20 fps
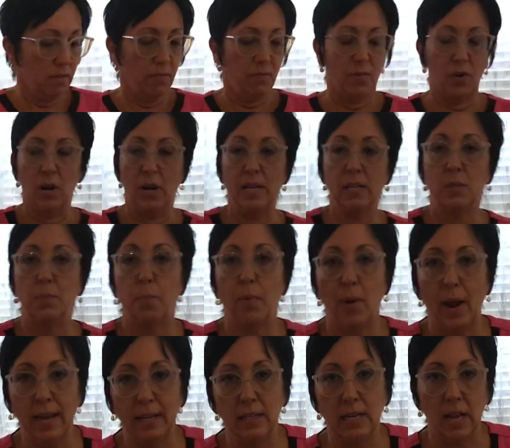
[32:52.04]
for his
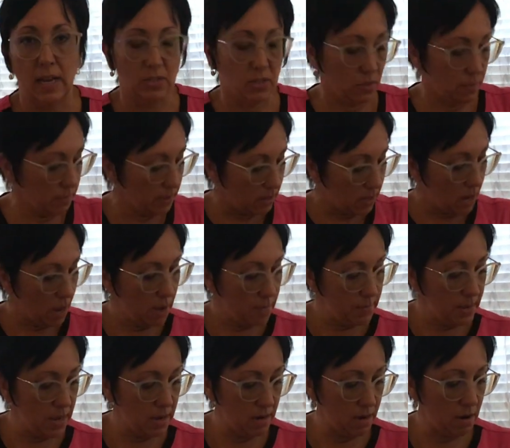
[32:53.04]
break test. So I'm going to come
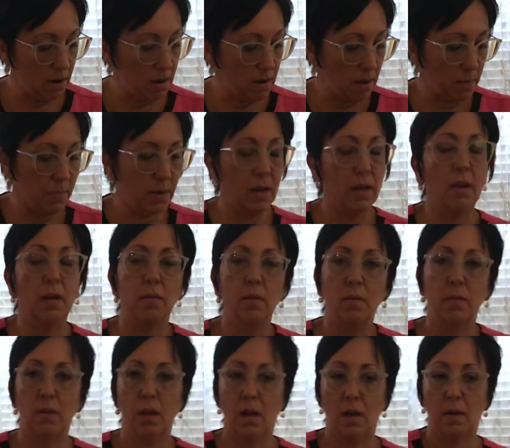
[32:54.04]
here, I'm going to,
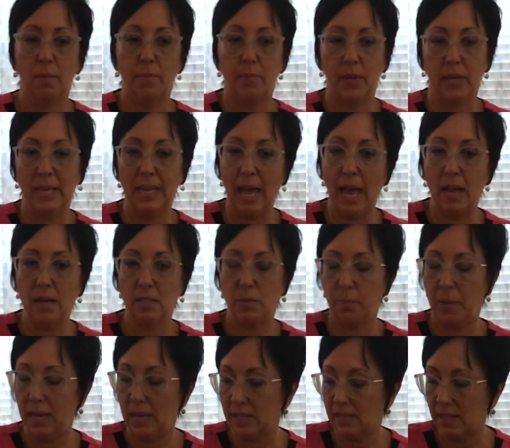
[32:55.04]
again, it's
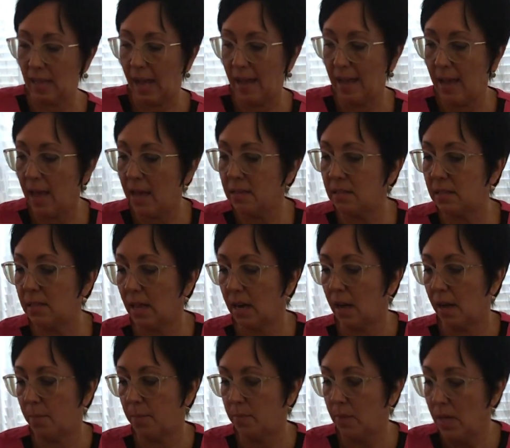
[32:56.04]
PSIS that
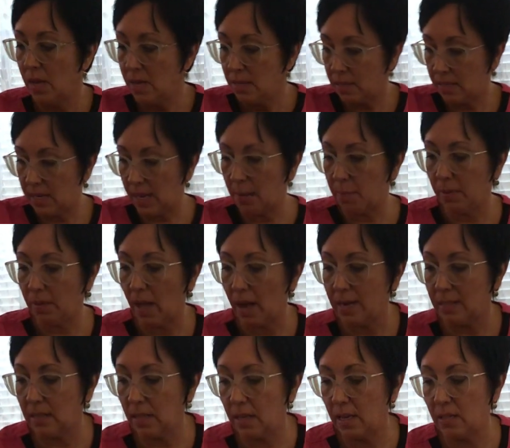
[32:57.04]
I'm
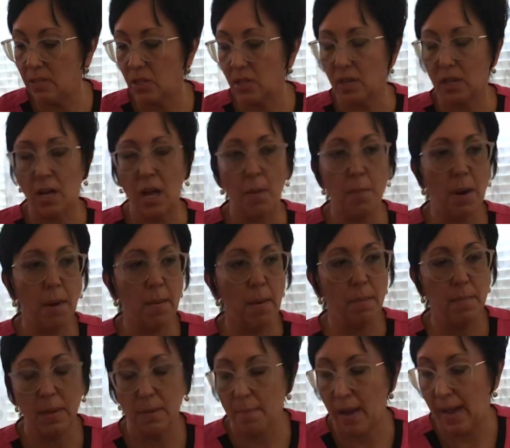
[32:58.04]
stabilizing. He's going to come up
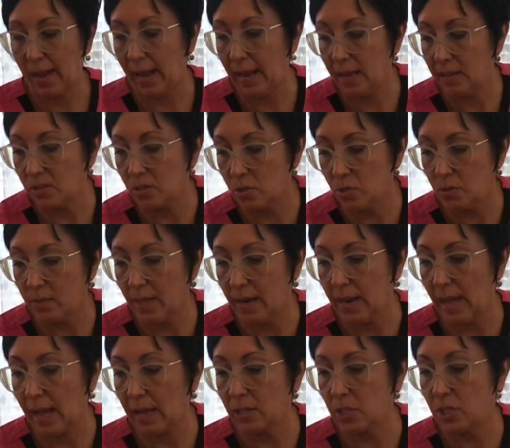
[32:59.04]
and meet my hand, so do that
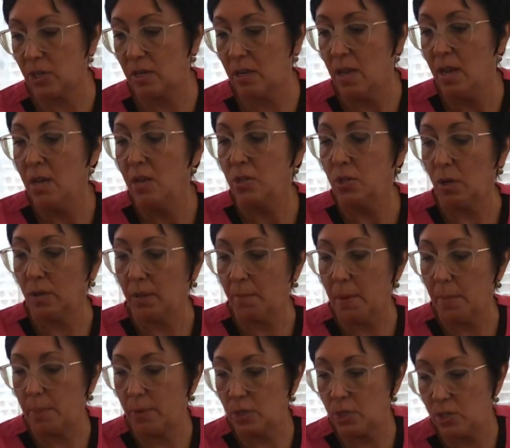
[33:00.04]
action. Don't let
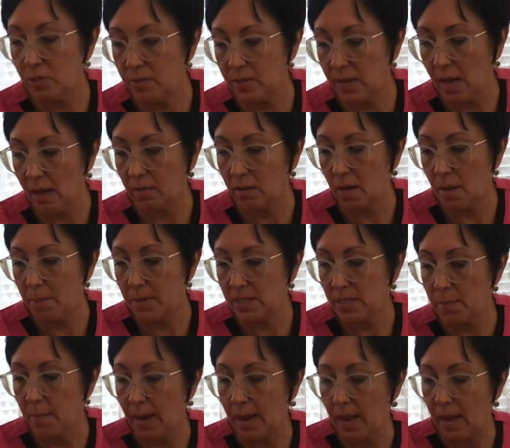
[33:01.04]
me push you down, come
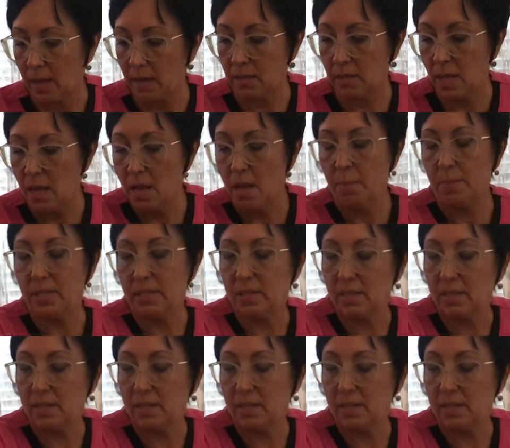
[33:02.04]
into my hand. I'm going to